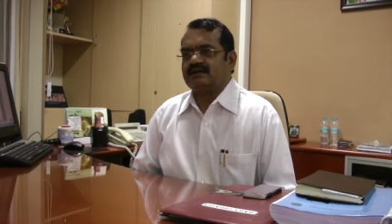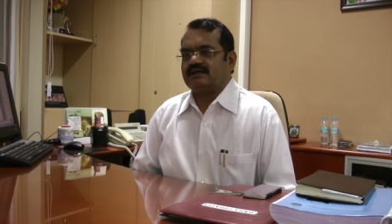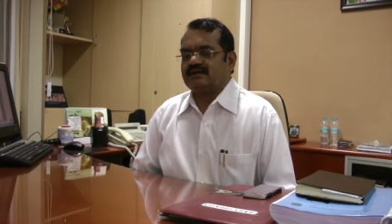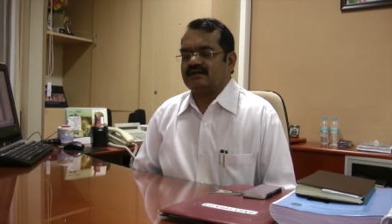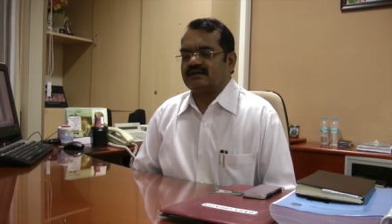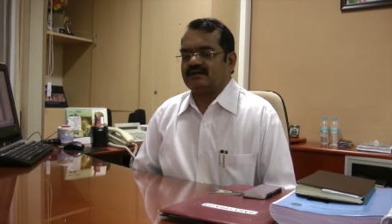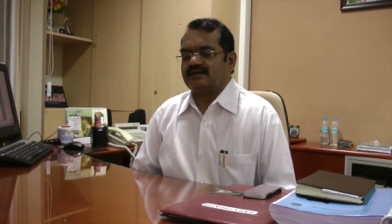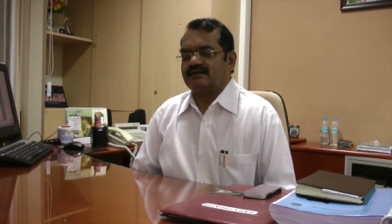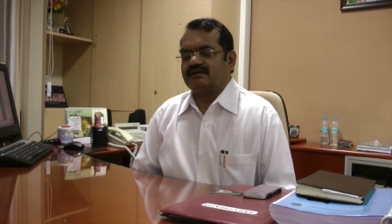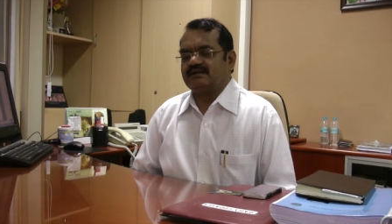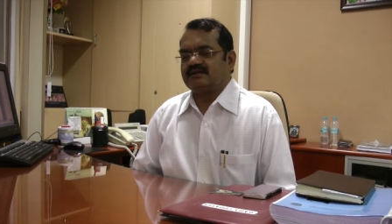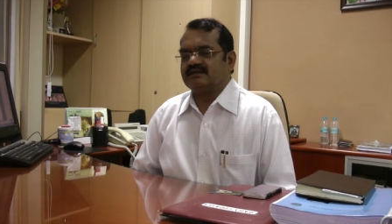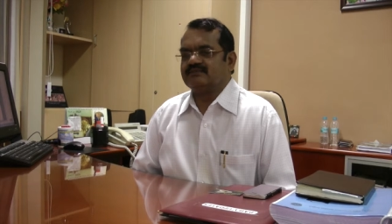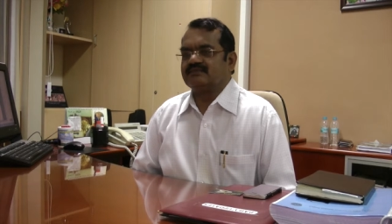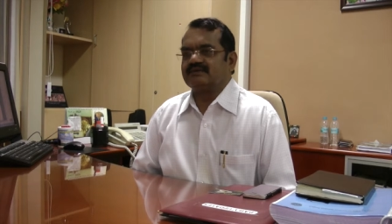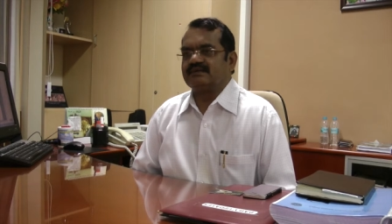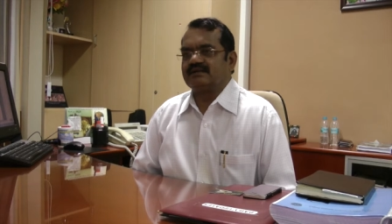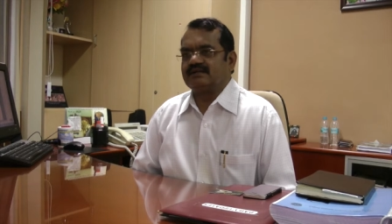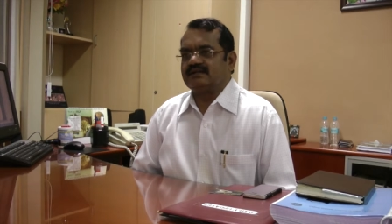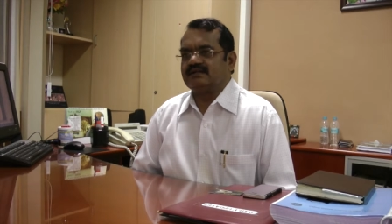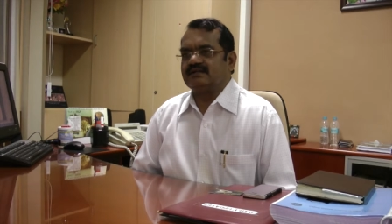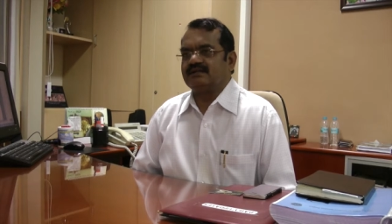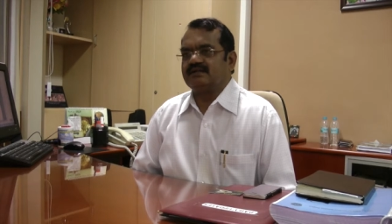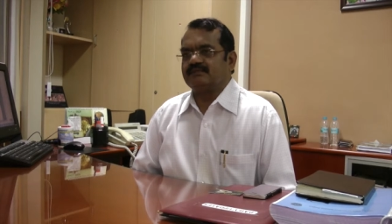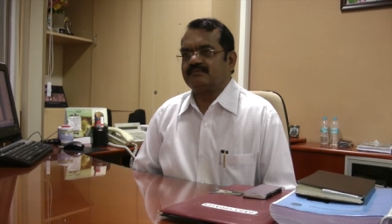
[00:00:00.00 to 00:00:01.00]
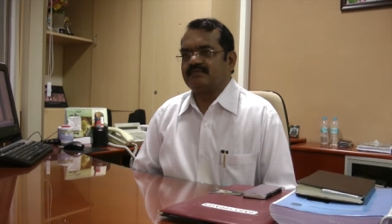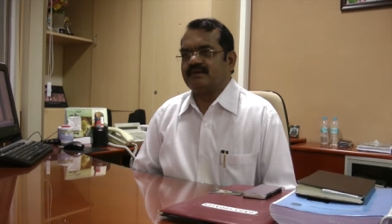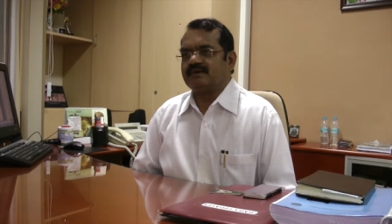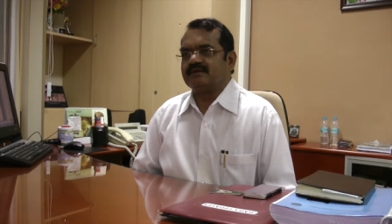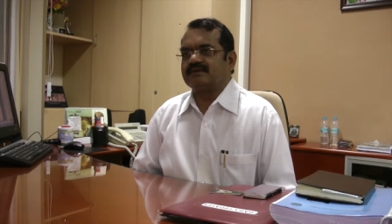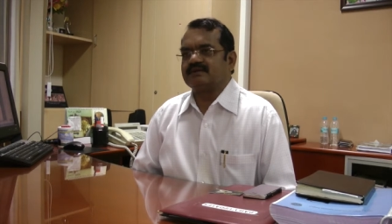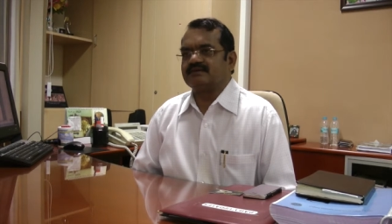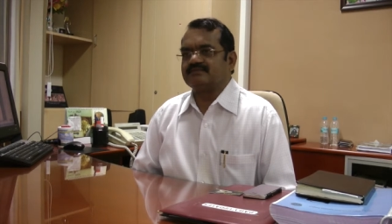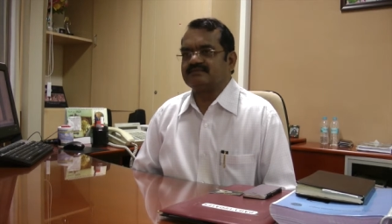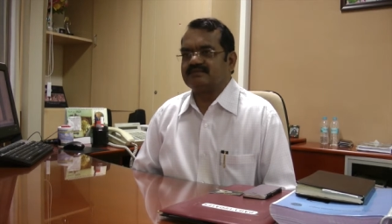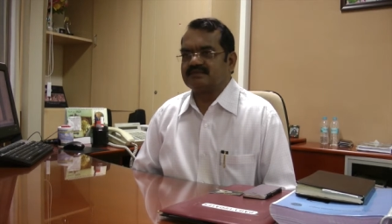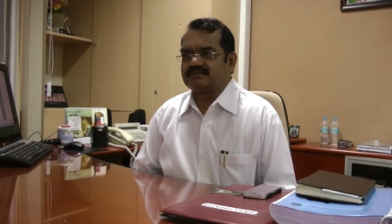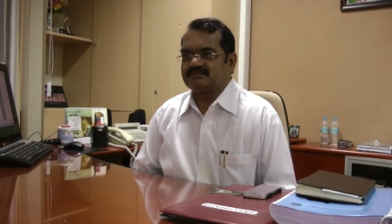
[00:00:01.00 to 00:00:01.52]
definitely a part
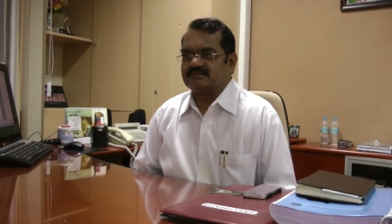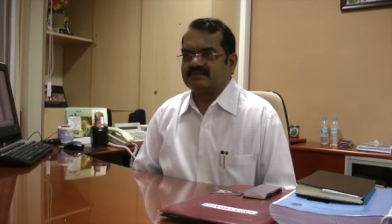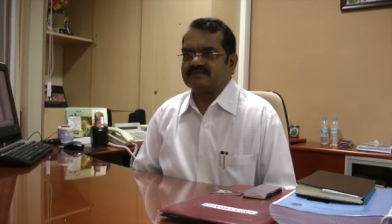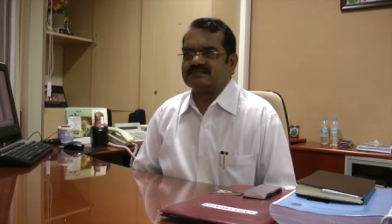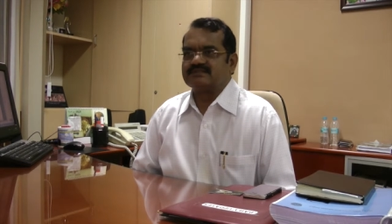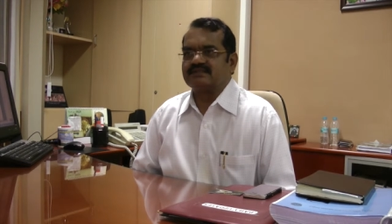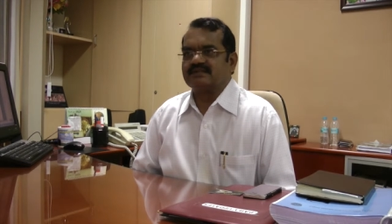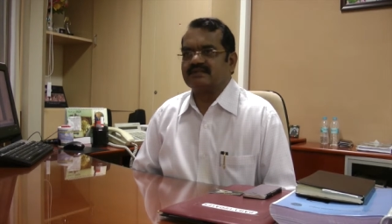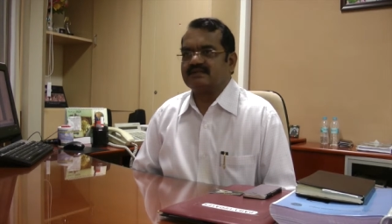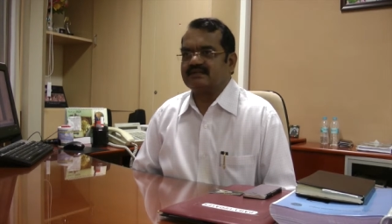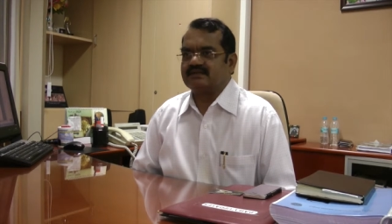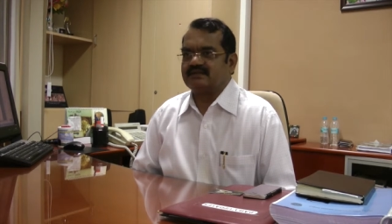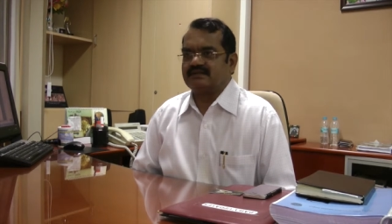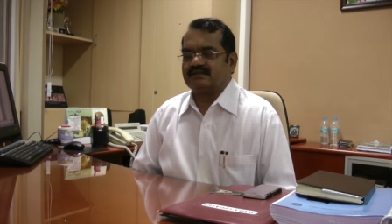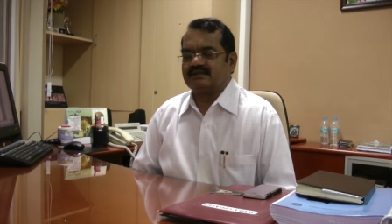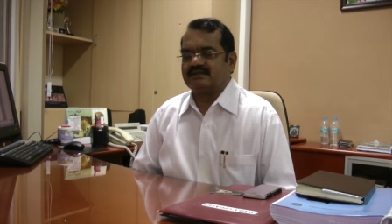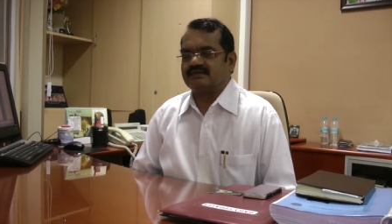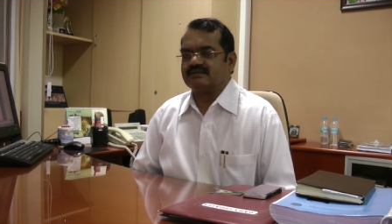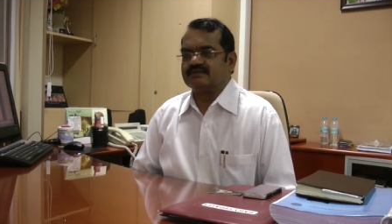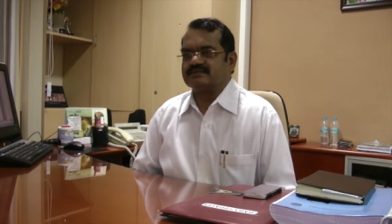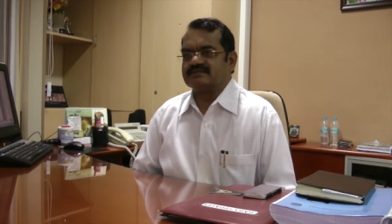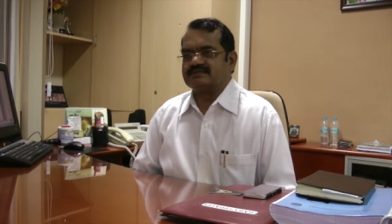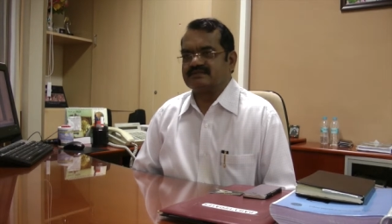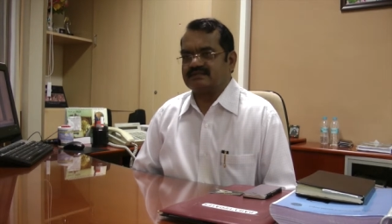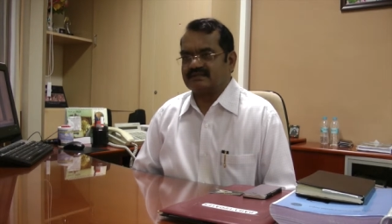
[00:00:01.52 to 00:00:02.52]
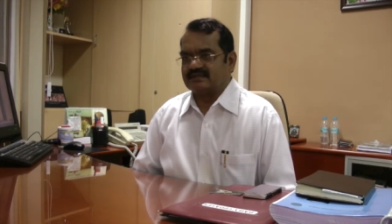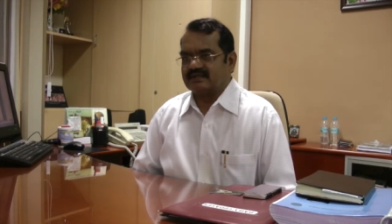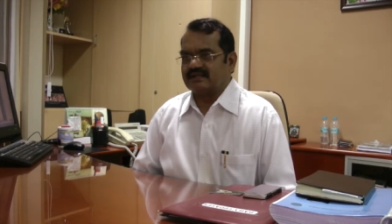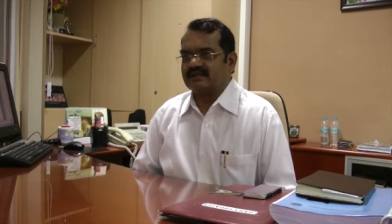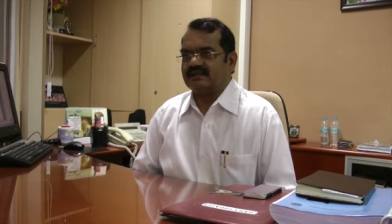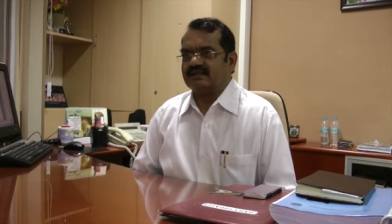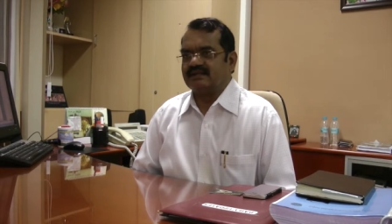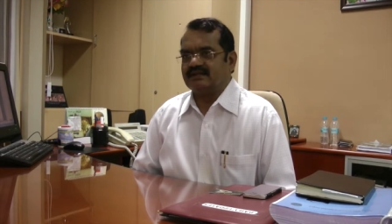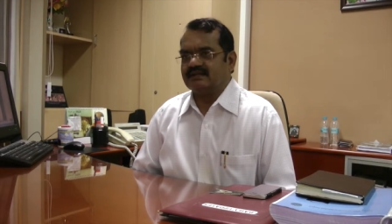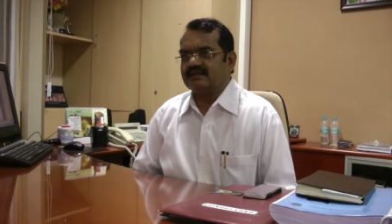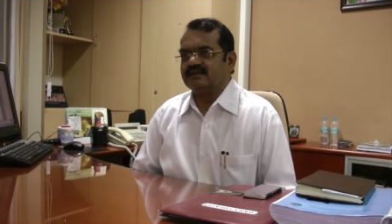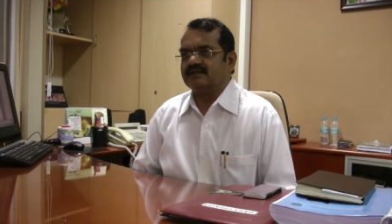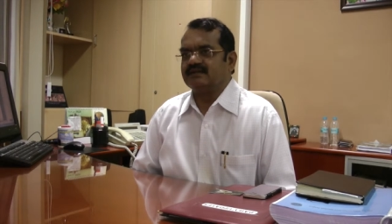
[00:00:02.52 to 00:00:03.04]
of that mission. I was
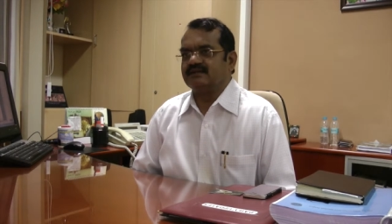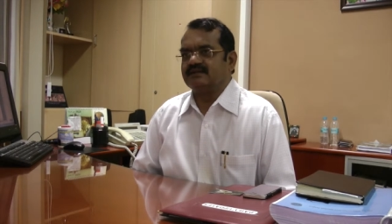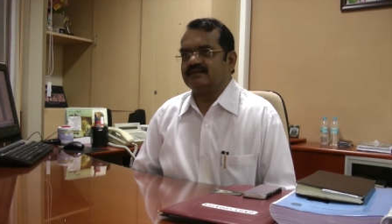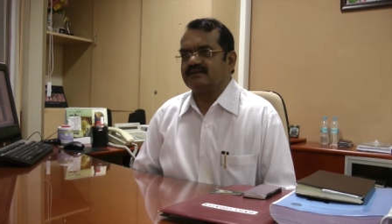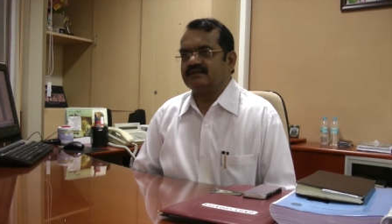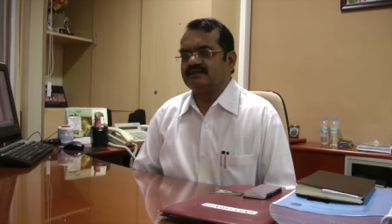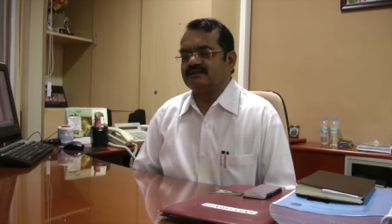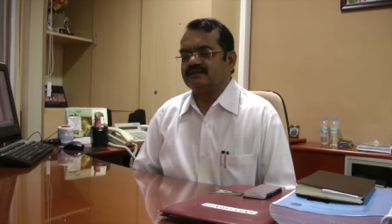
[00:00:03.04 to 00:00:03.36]
really